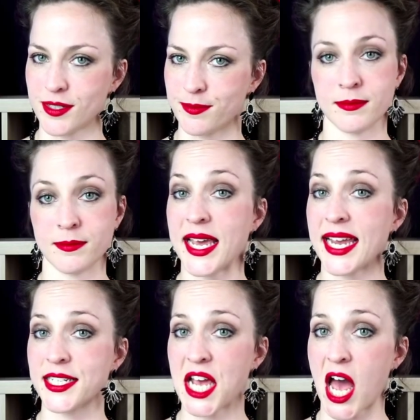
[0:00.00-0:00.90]

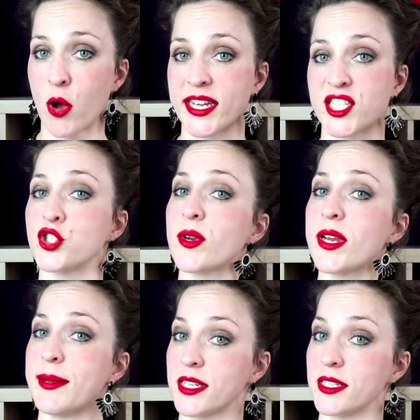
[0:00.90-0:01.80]
MGTOW
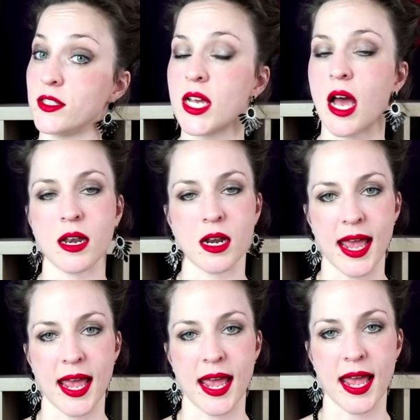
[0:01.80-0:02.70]
extremists, unlike
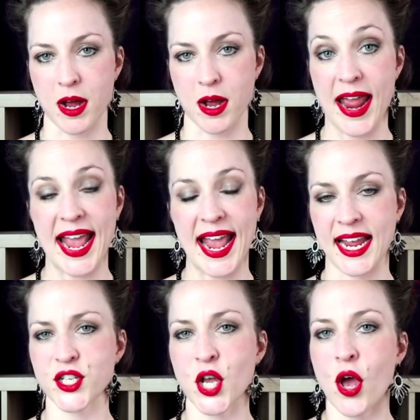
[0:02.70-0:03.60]
MRAs,
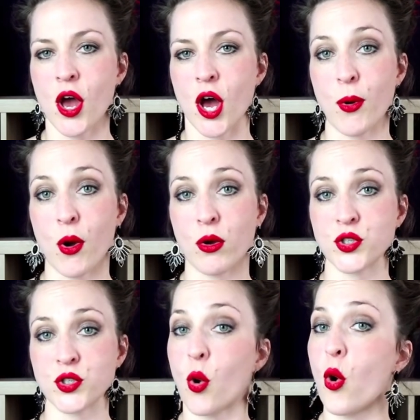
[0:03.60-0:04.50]
oppose all
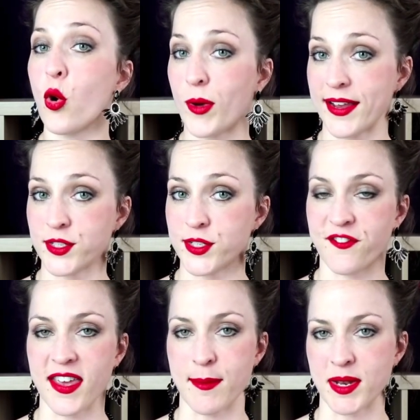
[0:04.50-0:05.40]
waves of
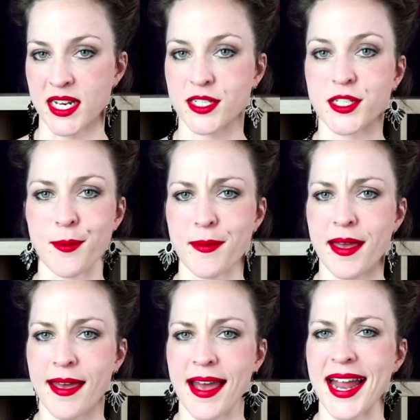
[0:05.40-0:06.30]
feminism and
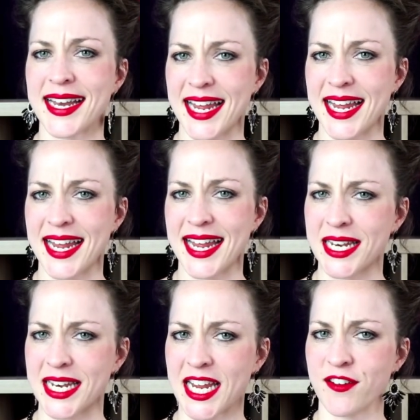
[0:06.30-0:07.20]
even
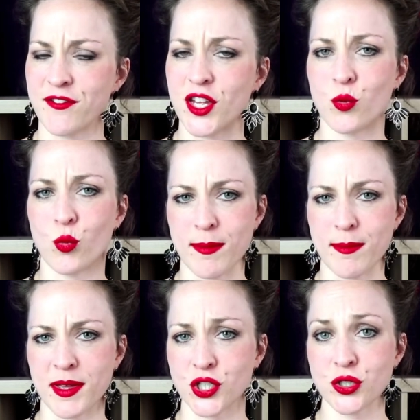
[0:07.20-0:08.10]
believe that women
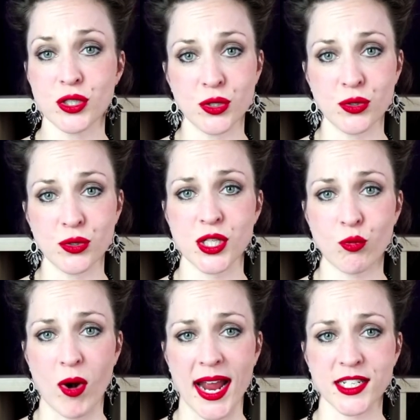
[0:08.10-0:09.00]
should lose the right
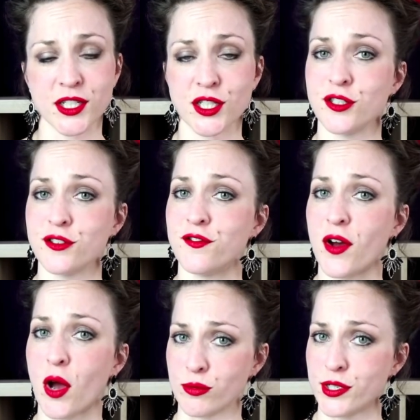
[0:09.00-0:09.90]
to vote.
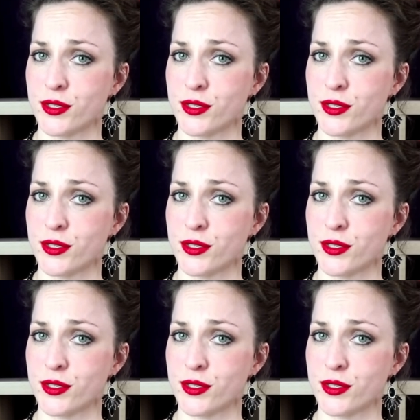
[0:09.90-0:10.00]
Take